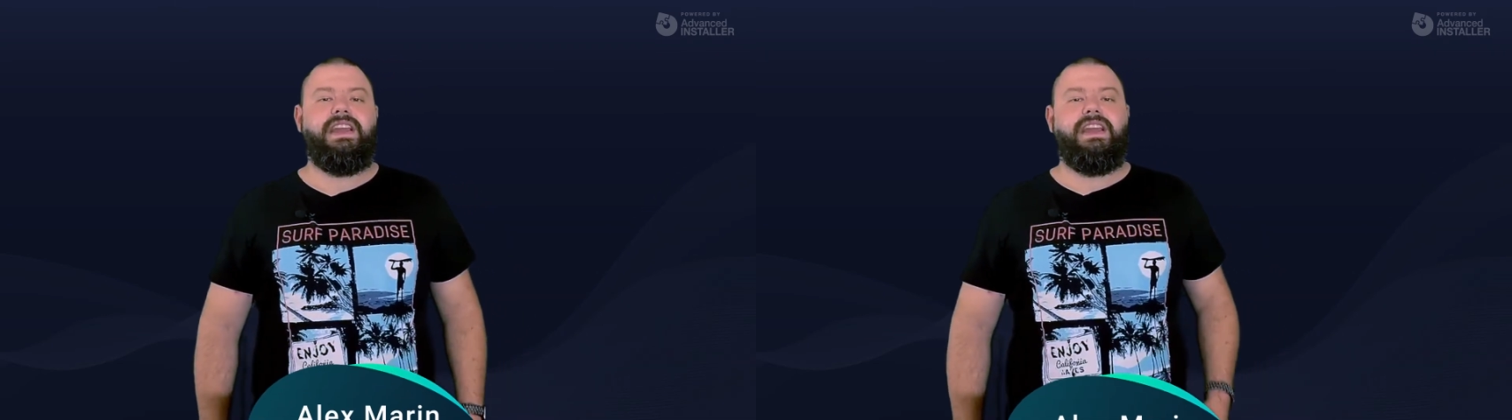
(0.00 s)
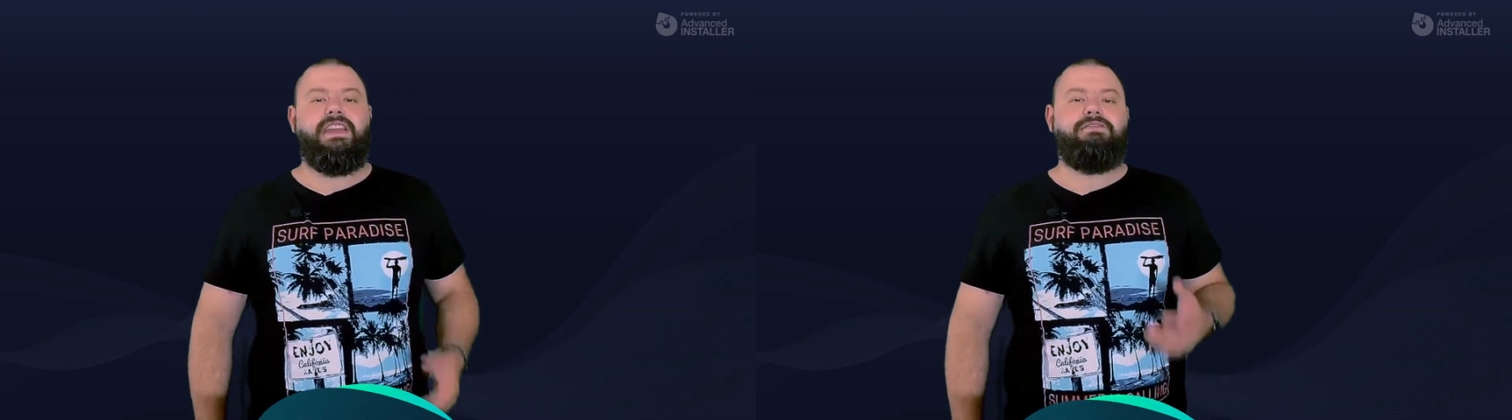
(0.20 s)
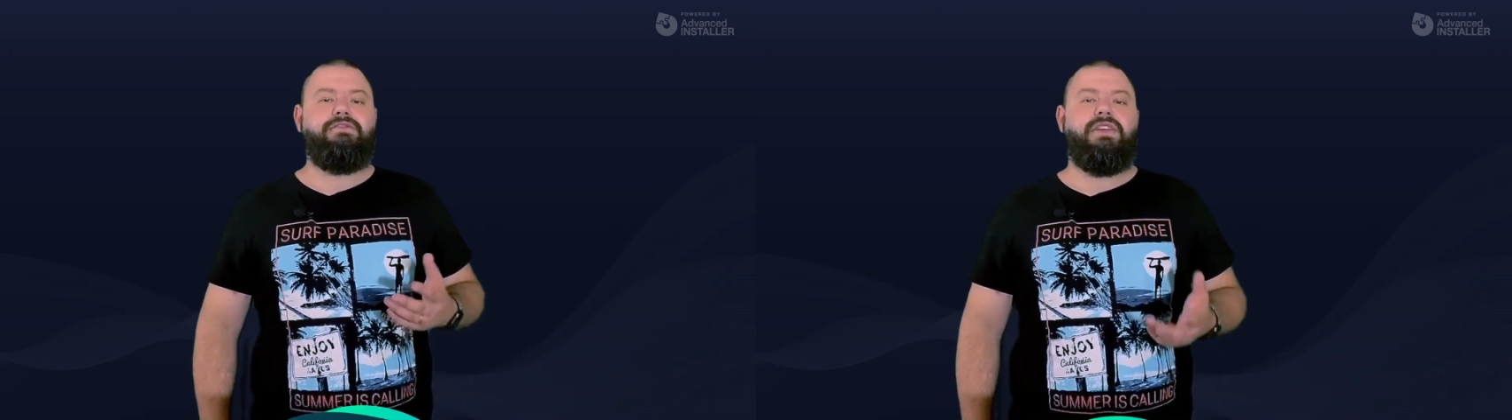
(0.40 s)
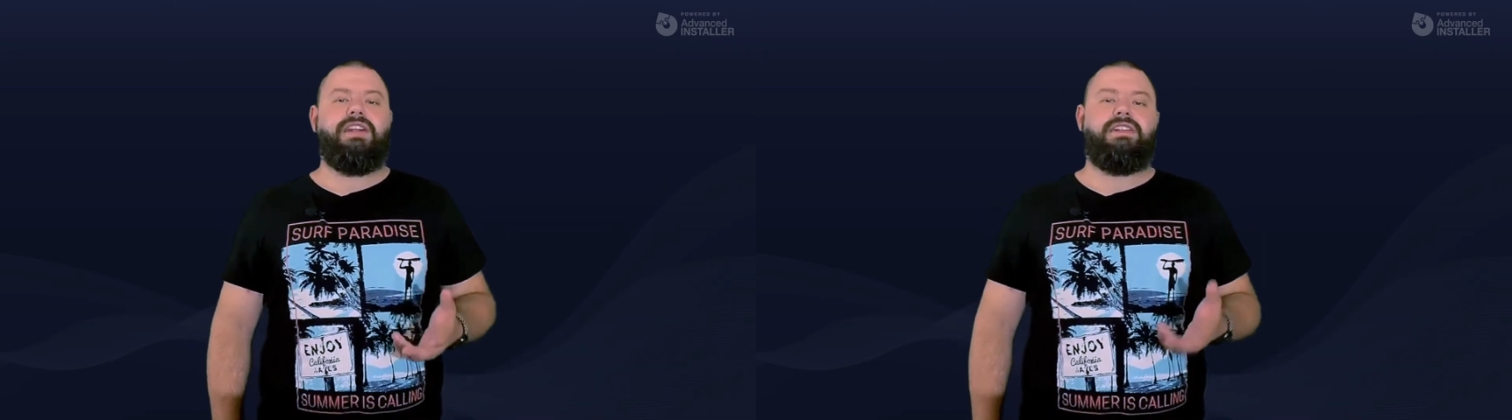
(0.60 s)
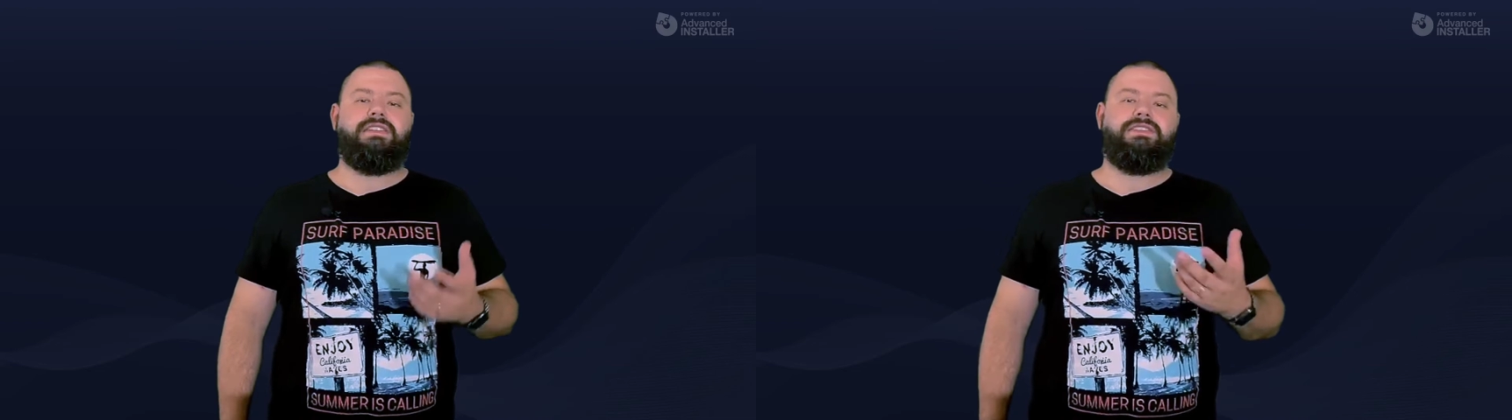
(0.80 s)
If you
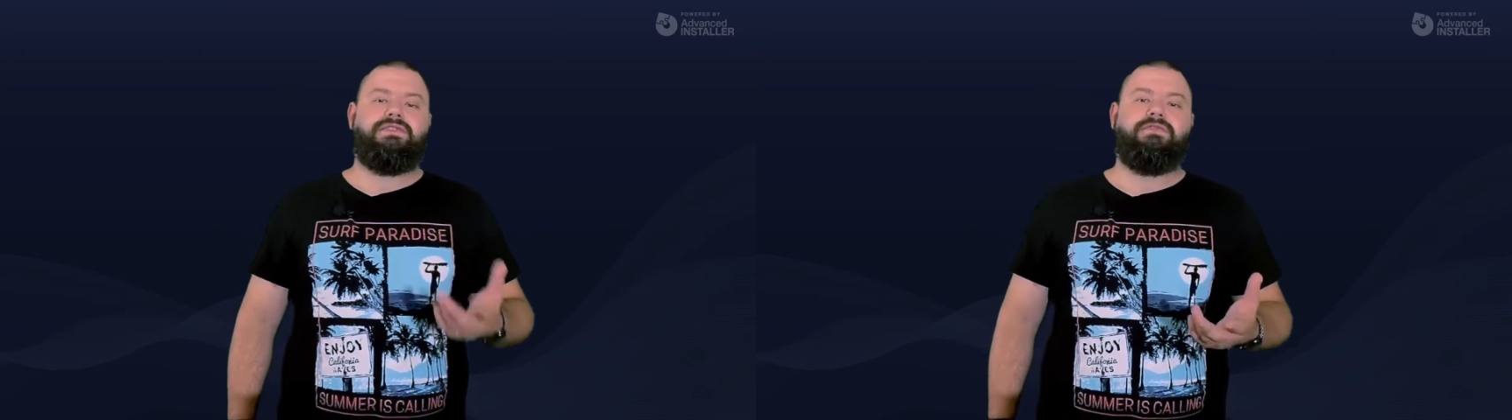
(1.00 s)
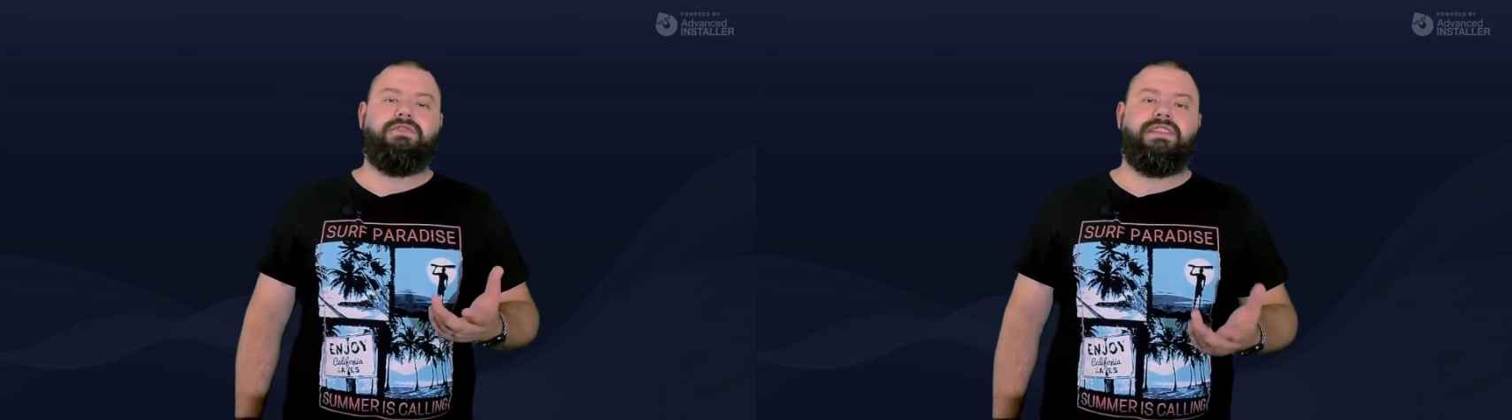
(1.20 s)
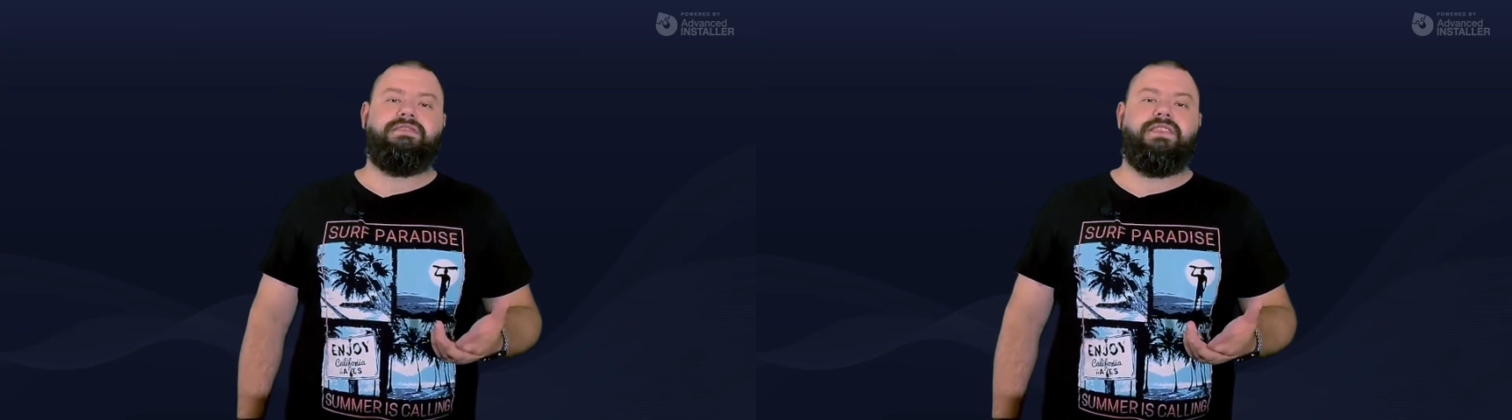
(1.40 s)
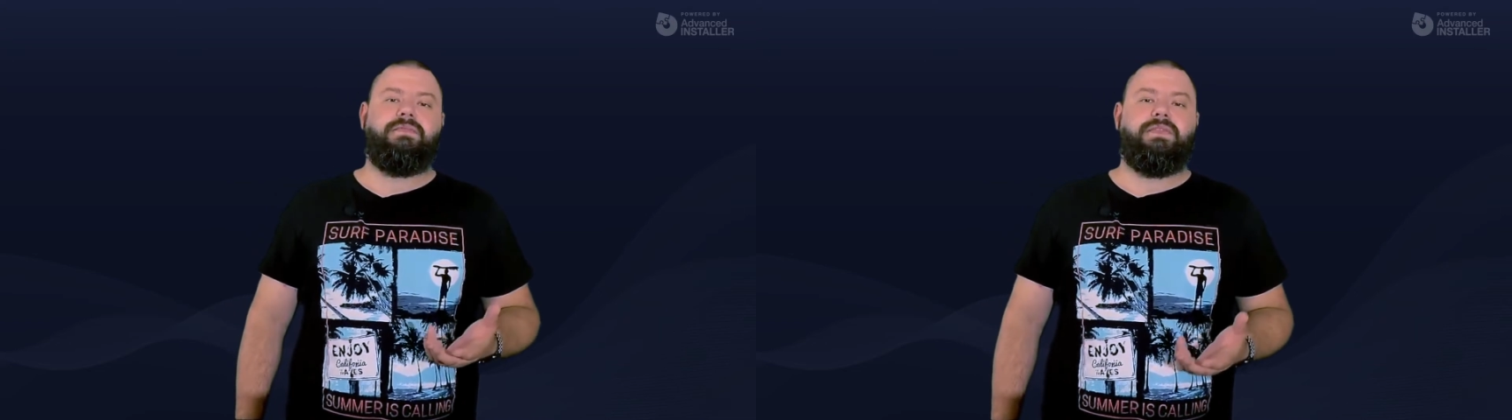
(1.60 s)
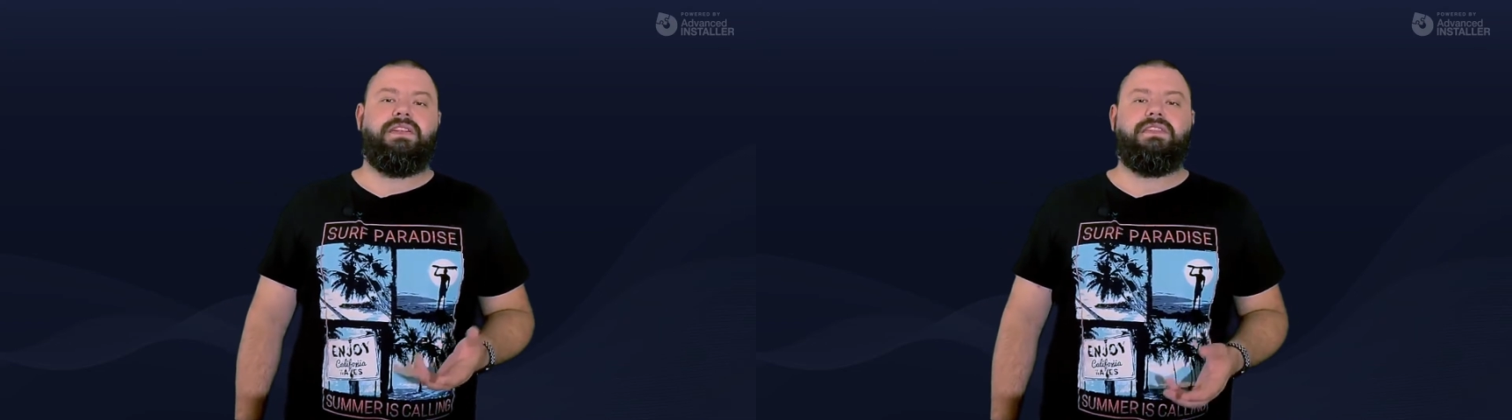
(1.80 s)
are a software
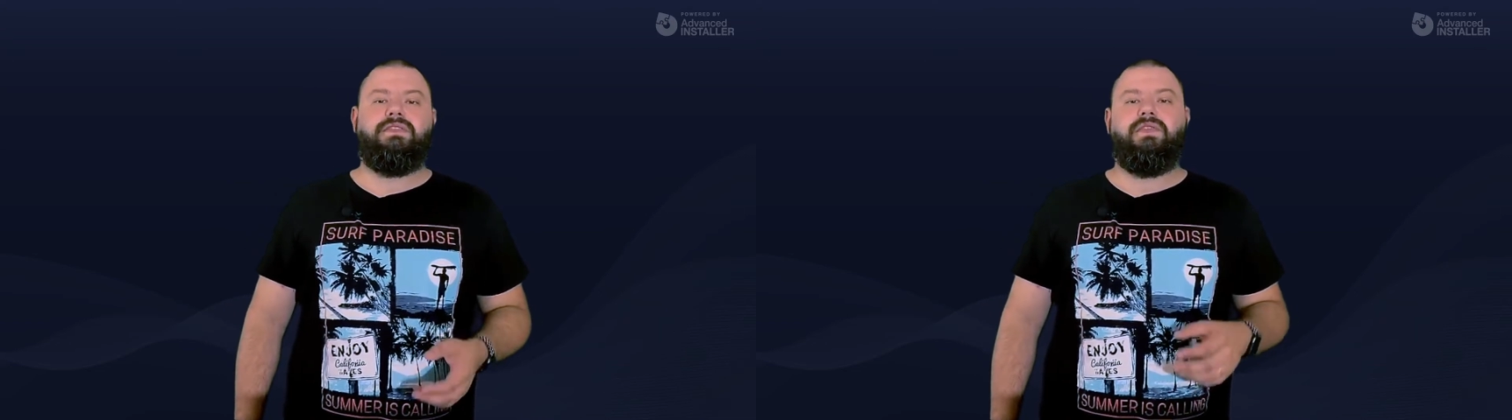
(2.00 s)
developer